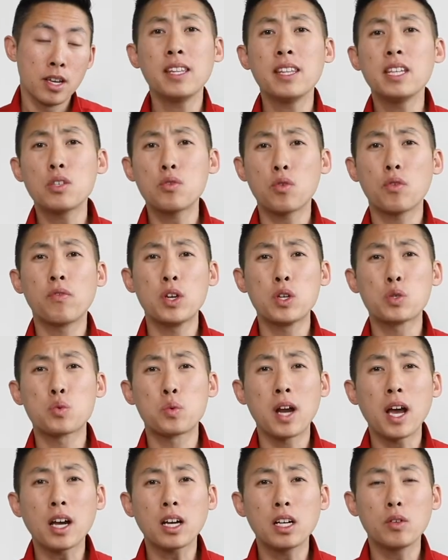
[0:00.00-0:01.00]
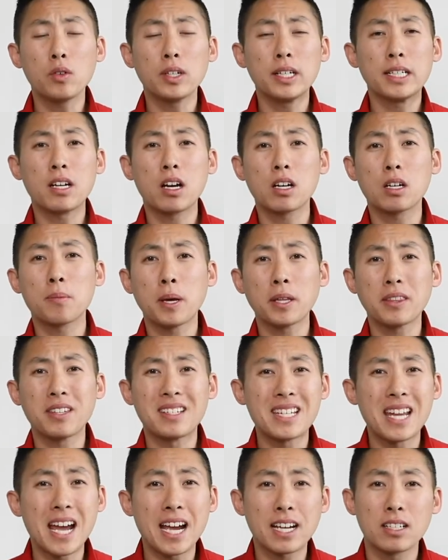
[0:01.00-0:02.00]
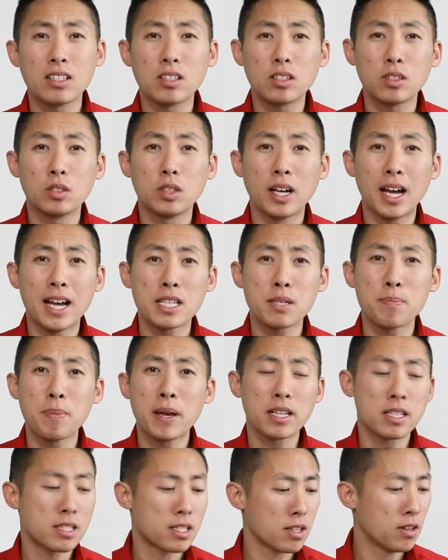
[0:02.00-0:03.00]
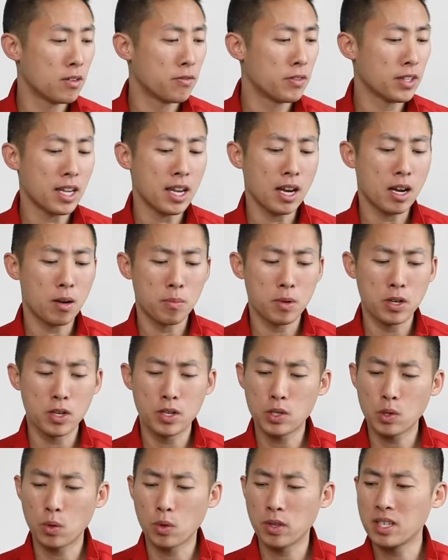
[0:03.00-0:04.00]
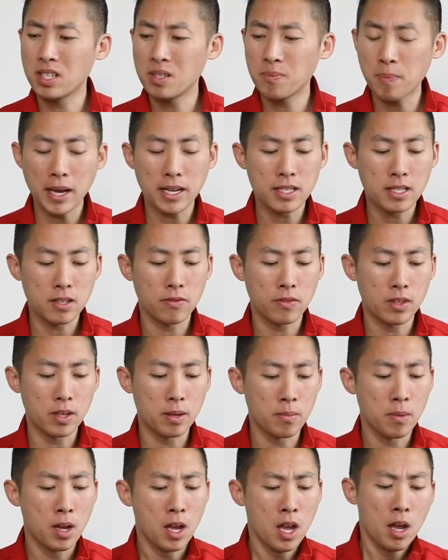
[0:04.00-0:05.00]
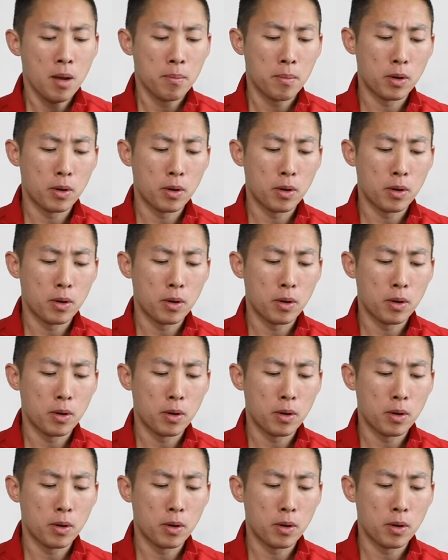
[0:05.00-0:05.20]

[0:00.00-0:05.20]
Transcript: In these reviews, we're not going to really talk about the technical aspects of the cameras or the specs of them,